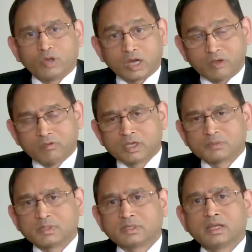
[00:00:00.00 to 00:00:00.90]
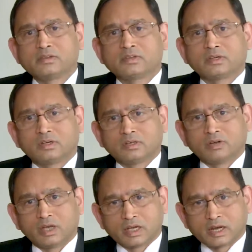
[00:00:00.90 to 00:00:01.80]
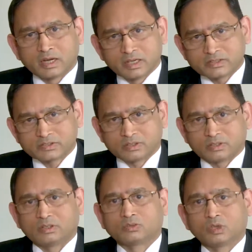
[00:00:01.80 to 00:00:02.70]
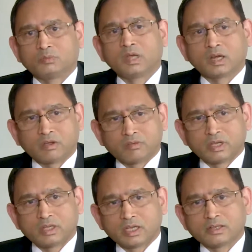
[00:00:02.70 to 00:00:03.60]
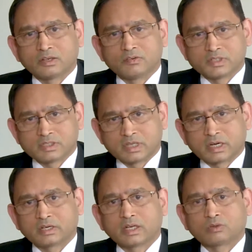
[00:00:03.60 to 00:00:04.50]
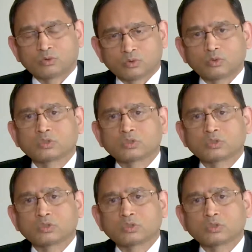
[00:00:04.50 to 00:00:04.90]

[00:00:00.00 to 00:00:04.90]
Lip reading: are having a specialized NRI desk. So if they are having NRI services, those